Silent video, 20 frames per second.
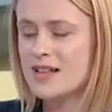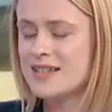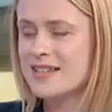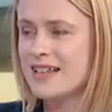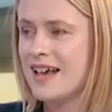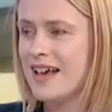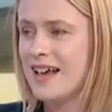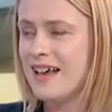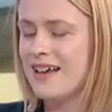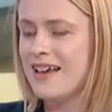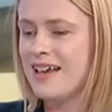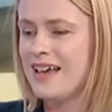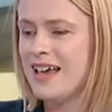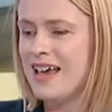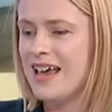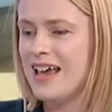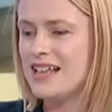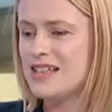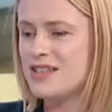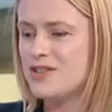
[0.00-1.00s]
say
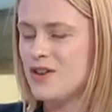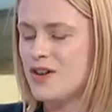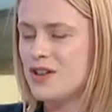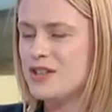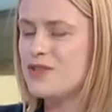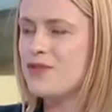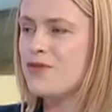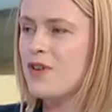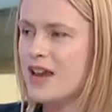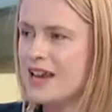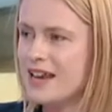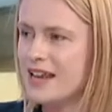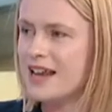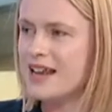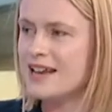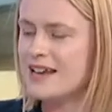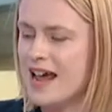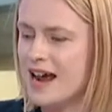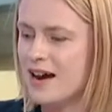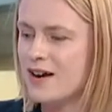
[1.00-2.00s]
it's feeding a
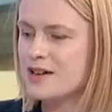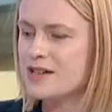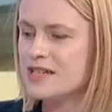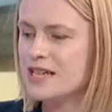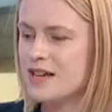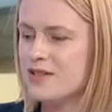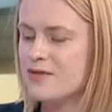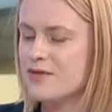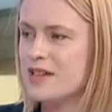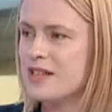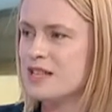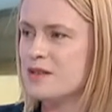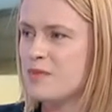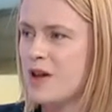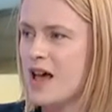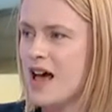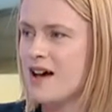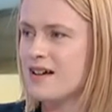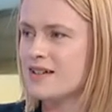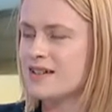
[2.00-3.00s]
narrative that's
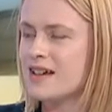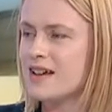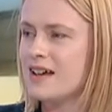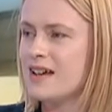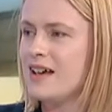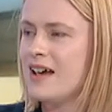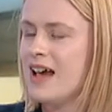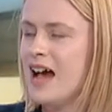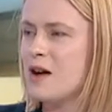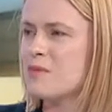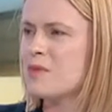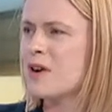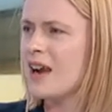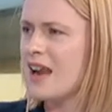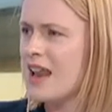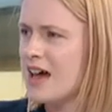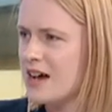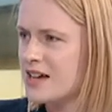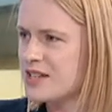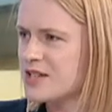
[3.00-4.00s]
about
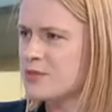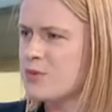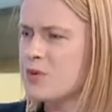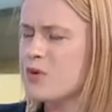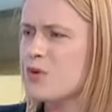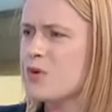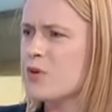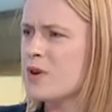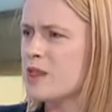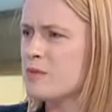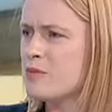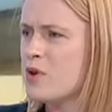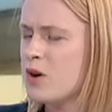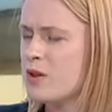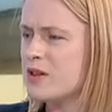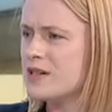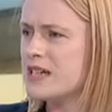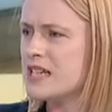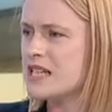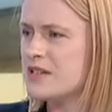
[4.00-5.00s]
class war and the
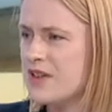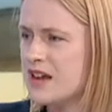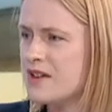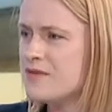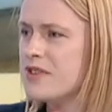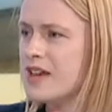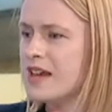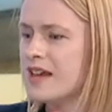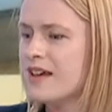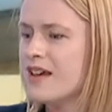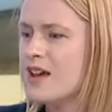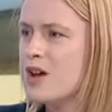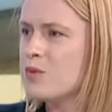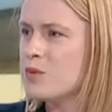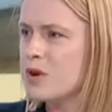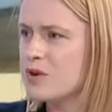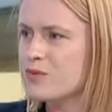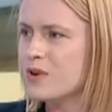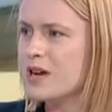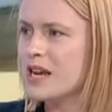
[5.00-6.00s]
politics of envy,
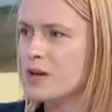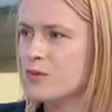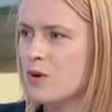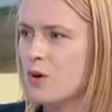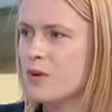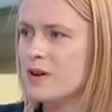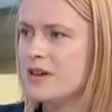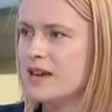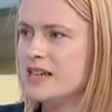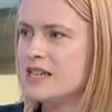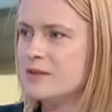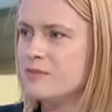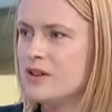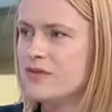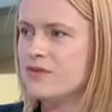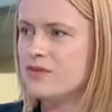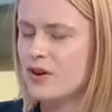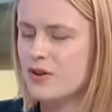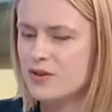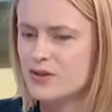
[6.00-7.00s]
when really what we need to be
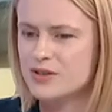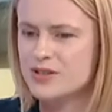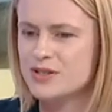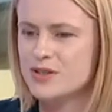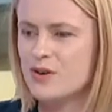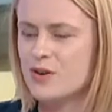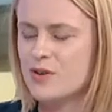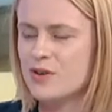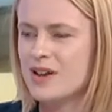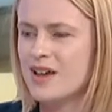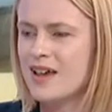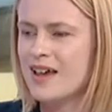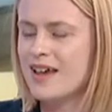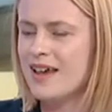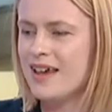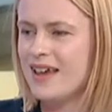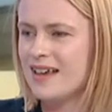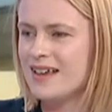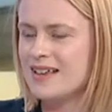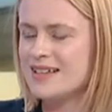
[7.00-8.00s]
focused on
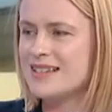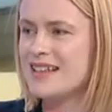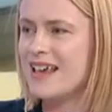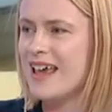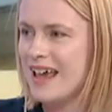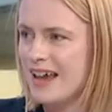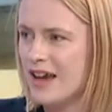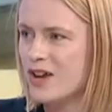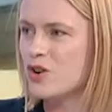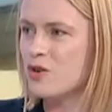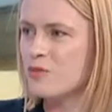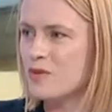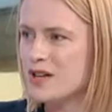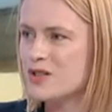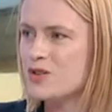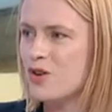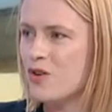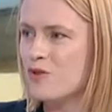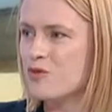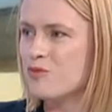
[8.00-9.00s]
is the
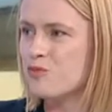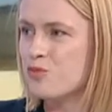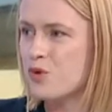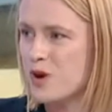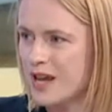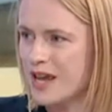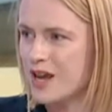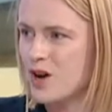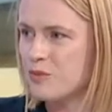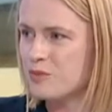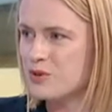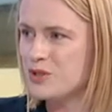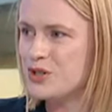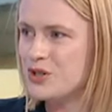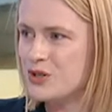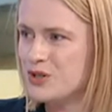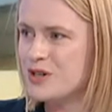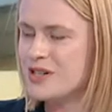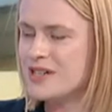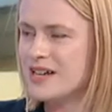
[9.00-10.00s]
economics of bringing
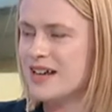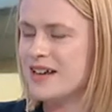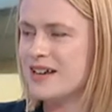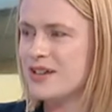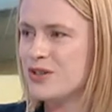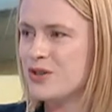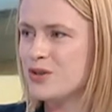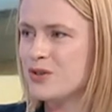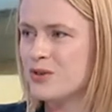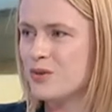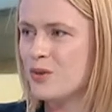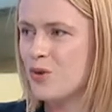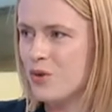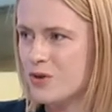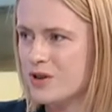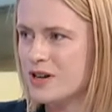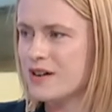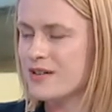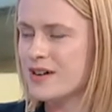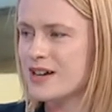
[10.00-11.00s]
opportunity to
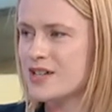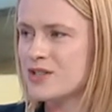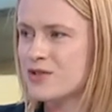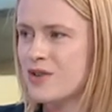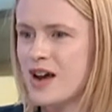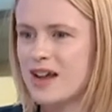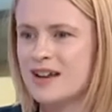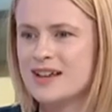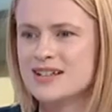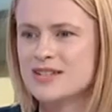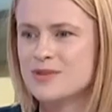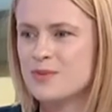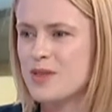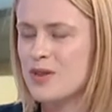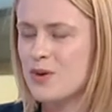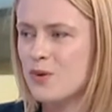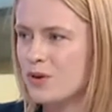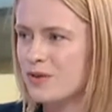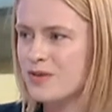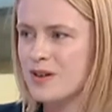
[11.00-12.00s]
ordinary Australians with
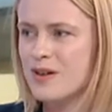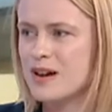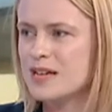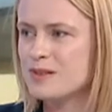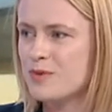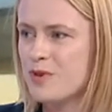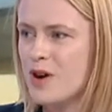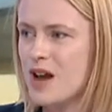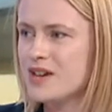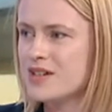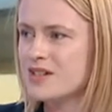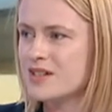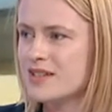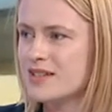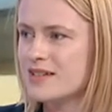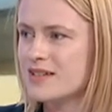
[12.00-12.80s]
all of their aspirations.